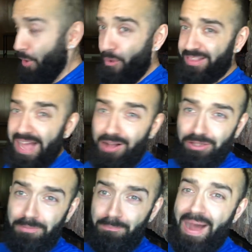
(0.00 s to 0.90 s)

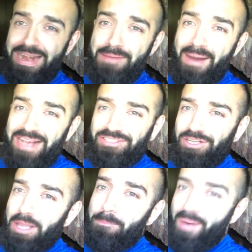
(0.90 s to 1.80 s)
Without Mighty
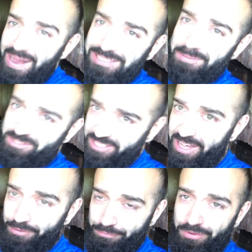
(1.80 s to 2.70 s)
Master the boss
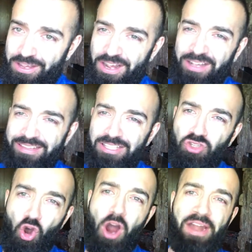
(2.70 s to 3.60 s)
himself. This
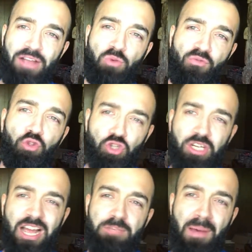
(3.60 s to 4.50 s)
card has
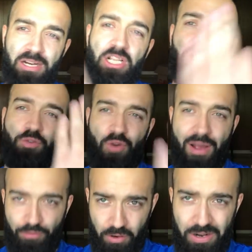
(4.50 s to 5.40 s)
revolutionized Pendulums
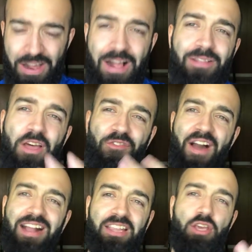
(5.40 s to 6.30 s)
forever. The
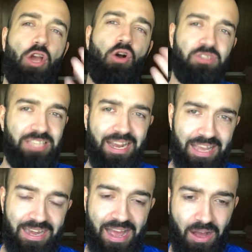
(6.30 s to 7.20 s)
fact that you could go
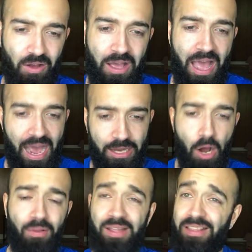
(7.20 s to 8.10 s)
second now and
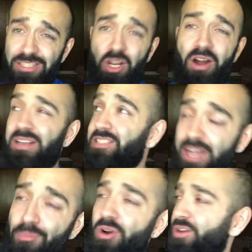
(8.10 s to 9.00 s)
know that this card is
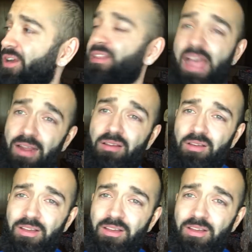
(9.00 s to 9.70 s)
somewhere in your deck.